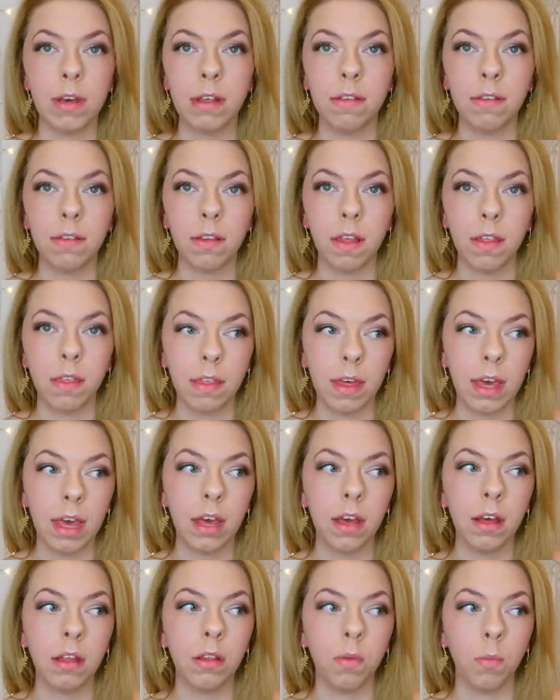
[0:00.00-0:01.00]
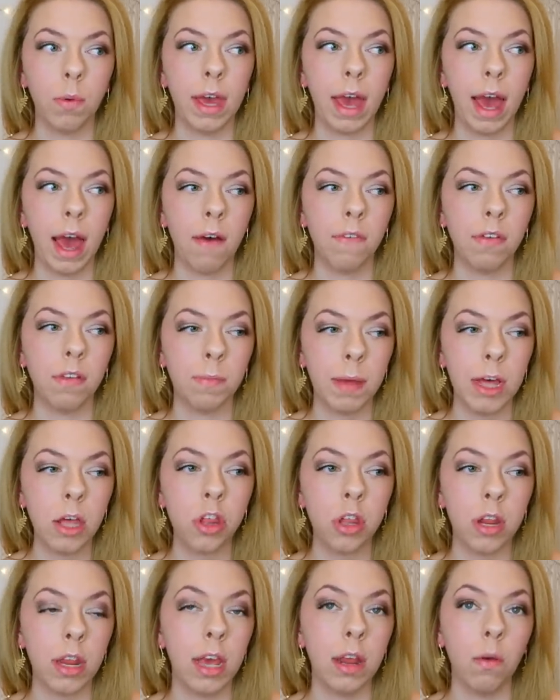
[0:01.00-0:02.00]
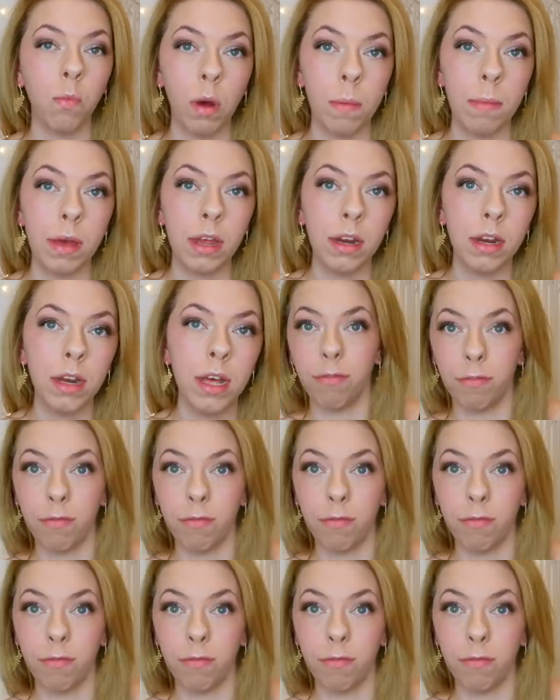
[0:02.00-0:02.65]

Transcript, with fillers: It's a thing that we have, especially in women,